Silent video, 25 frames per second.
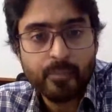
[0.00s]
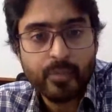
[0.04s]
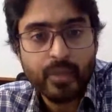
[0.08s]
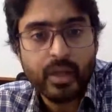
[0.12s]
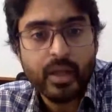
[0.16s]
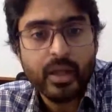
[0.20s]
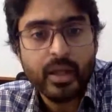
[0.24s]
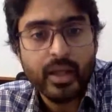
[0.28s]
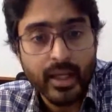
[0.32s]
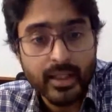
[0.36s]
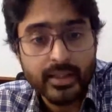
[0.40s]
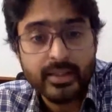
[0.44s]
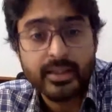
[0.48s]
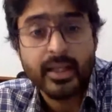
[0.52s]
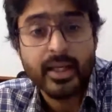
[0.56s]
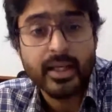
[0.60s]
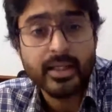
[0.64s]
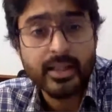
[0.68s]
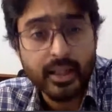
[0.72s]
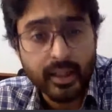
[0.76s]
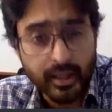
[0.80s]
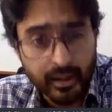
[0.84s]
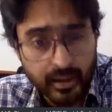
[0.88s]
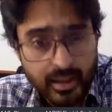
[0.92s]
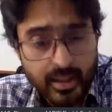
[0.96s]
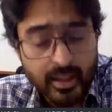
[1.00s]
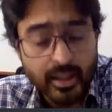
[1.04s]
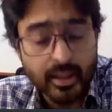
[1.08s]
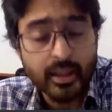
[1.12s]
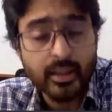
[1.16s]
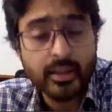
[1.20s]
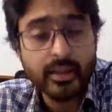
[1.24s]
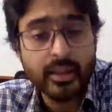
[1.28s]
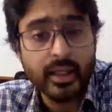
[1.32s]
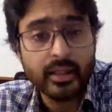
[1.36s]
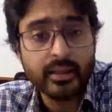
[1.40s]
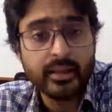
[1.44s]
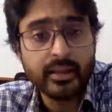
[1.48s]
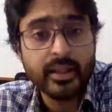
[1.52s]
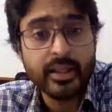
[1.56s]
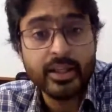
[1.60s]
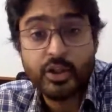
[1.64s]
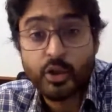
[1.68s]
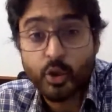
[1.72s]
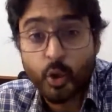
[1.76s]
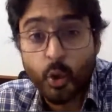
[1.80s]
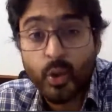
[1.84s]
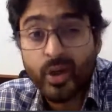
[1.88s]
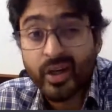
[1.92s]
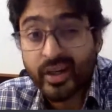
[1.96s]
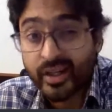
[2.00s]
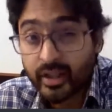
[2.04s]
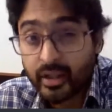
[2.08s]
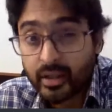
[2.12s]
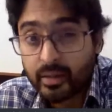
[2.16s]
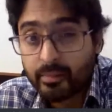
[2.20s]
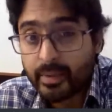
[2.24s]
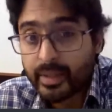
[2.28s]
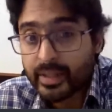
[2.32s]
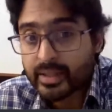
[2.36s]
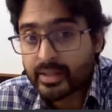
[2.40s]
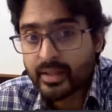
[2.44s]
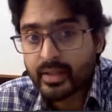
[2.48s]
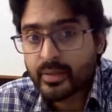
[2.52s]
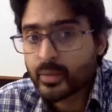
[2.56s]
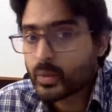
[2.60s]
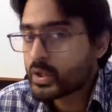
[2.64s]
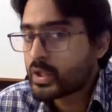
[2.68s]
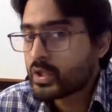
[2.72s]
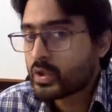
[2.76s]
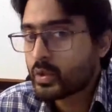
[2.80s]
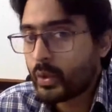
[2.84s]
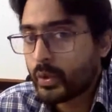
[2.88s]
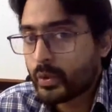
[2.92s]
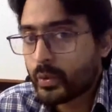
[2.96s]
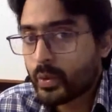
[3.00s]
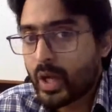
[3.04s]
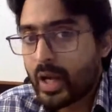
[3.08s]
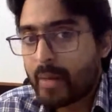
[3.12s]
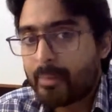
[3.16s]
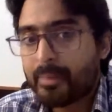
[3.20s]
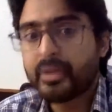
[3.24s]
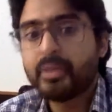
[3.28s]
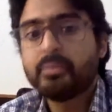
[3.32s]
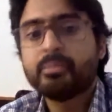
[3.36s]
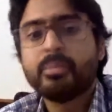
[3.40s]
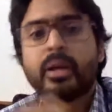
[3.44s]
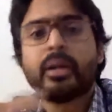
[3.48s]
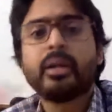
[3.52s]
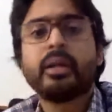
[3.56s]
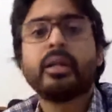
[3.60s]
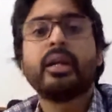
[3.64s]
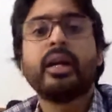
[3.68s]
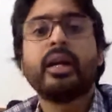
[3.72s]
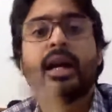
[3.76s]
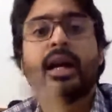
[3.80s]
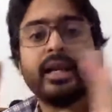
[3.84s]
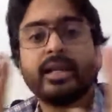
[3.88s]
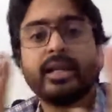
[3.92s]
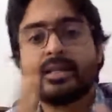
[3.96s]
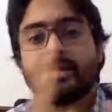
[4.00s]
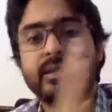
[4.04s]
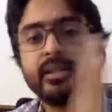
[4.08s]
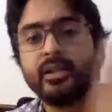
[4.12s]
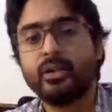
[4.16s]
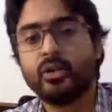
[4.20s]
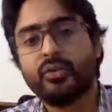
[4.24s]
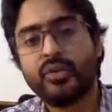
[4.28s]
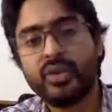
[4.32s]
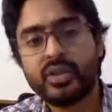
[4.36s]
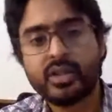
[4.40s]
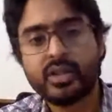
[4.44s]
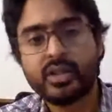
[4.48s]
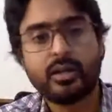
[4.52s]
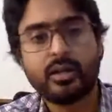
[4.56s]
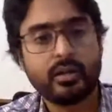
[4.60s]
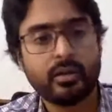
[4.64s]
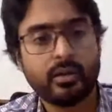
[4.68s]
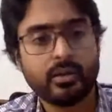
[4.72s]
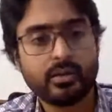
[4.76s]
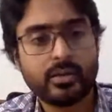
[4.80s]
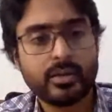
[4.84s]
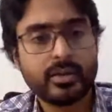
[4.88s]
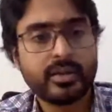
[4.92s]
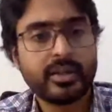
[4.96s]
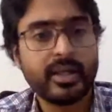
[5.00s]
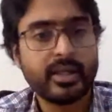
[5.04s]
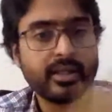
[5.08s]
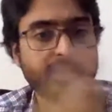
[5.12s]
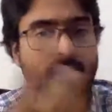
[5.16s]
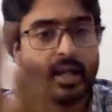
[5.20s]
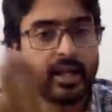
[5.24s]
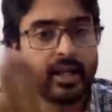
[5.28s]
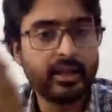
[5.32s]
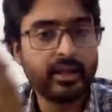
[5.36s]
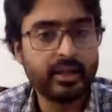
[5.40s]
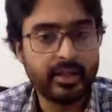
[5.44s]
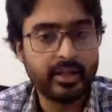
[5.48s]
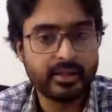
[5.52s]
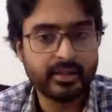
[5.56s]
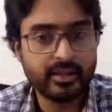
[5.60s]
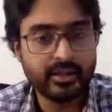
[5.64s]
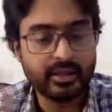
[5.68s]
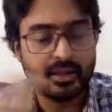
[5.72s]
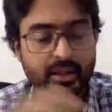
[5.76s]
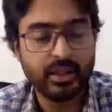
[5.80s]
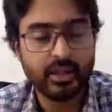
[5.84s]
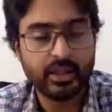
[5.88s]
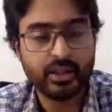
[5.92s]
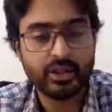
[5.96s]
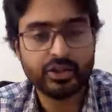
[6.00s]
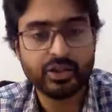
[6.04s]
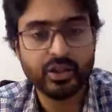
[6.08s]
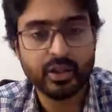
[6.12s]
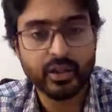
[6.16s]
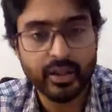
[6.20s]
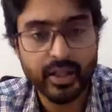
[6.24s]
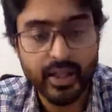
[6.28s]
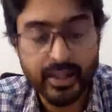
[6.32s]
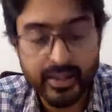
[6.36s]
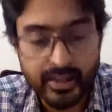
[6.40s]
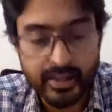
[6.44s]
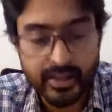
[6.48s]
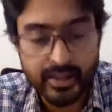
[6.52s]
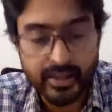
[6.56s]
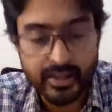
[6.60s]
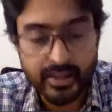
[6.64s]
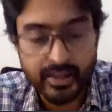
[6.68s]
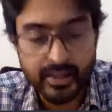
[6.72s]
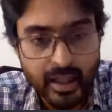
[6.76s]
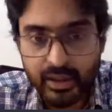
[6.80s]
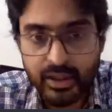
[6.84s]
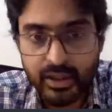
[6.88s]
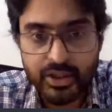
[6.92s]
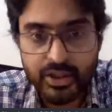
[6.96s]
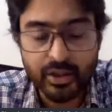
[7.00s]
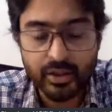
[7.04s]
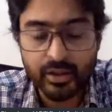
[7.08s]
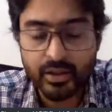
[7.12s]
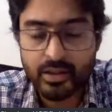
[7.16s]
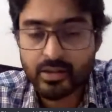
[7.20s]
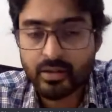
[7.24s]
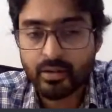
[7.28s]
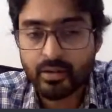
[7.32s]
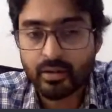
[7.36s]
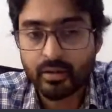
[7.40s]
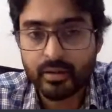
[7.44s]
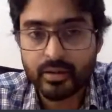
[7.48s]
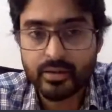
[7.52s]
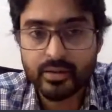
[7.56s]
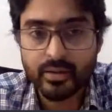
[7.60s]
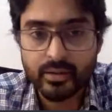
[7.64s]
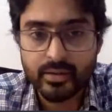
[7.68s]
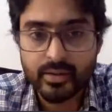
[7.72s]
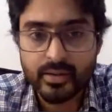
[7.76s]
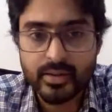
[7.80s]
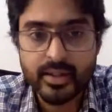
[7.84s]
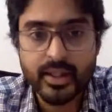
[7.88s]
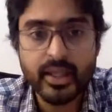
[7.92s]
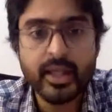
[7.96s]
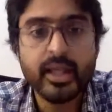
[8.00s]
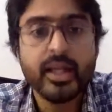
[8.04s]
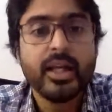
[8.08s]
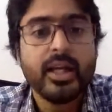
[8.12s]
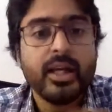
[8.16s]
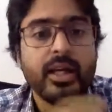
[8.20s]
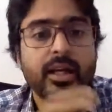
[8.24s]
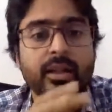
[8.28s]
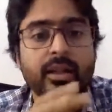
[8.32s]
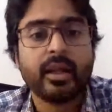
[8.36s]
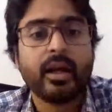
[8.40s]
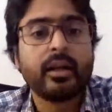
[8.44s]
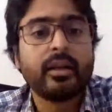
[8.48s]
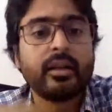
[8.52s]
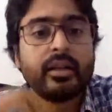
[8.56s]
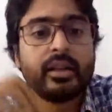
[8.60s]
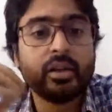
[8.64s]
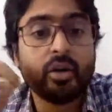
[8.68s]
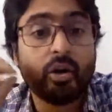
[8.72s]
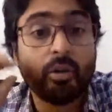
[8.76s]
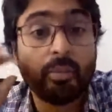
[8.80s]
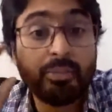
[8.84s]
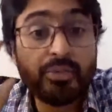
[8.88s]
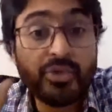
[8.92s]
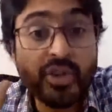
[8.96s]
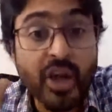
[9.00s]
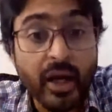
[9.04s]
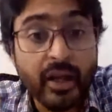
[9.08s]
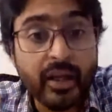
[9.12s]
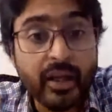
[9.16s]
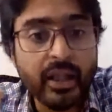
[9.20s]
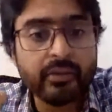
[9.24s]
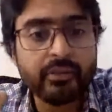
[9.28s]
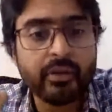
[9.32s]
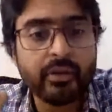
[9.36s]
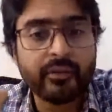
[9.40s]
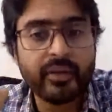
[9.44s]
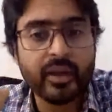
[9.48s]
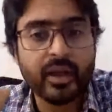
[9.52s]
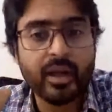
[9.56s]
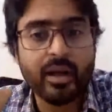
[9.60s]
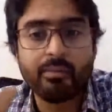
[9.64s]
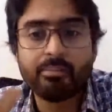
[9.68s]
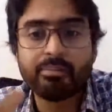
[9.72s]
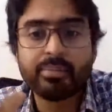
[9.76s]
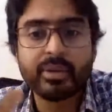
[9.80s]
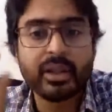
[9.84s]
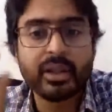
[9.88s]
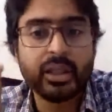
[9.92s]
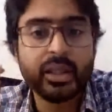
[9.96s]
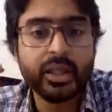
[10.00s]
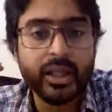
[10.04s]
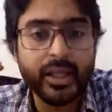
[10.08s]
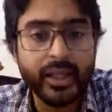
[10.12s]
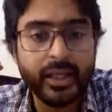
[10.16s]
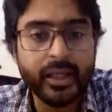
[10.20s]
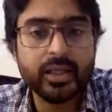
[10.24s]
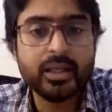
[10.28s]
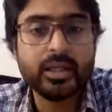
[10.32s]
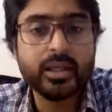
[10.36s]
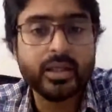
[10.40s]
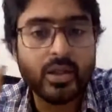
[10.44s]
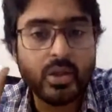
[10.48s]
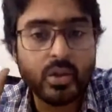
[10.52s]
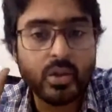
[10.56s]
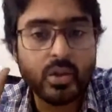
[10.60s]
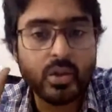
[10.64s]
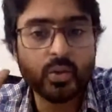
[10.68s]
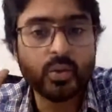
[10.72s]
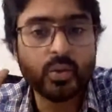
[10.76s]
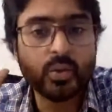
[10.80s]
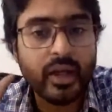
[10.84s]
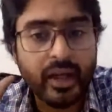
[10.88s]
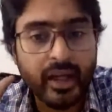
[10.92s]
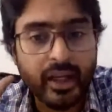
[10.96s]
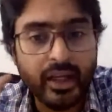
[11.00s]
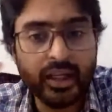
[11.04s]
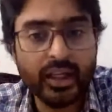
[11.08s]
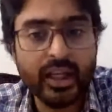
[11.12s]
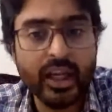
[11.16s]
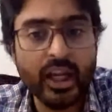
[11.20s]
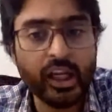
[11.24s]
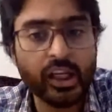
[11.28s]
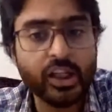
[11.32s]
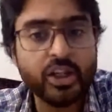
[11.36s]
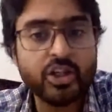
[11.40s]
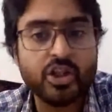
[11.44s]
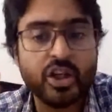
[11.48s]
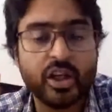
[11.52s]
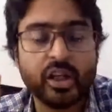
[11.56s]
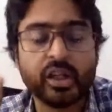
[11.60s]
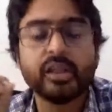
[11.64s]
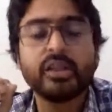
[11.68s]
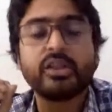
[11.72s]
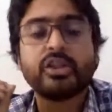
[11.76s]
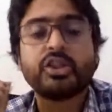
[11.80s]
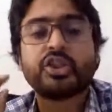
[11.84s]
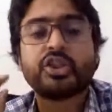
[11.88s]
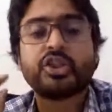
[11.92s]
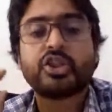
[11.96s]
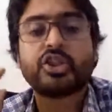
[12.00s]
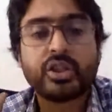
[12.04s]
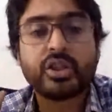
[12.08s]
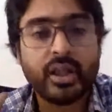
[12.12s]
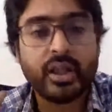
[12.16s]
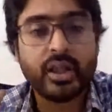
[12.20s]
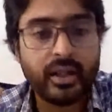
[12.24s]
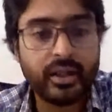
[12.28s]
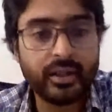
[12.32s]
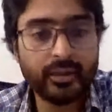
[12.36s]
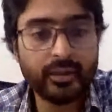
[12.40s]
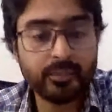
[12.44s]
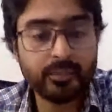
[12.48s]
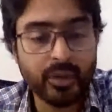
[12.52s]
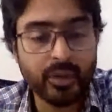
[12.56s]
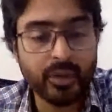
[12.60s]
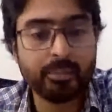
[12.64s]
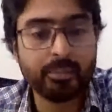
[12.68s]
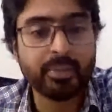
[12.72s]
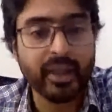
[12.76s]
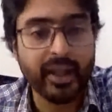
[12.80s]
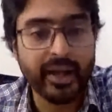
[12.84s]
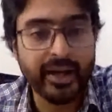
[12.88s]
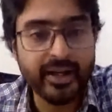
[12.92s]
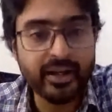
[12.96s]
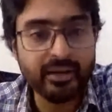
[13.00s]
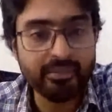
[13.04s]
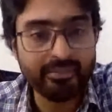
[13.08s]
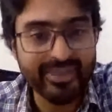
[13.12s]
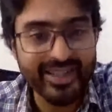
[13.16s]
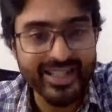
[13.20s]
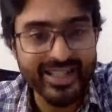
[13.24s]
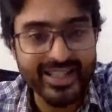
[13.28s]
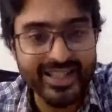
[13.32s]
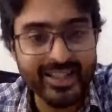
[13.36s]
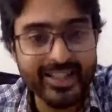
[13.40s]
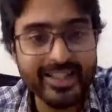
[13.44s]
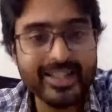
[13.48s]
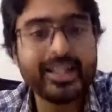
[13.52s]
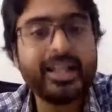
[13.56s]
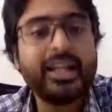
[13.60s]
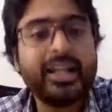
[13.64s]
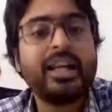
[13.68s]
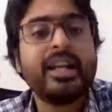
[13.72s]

Yes, there is a concern that there is no real business which is going to happen. But as the Eof Standard also says, and as Islamically Sharia scholars also say, that the objective of the company is to engage in a compliant business.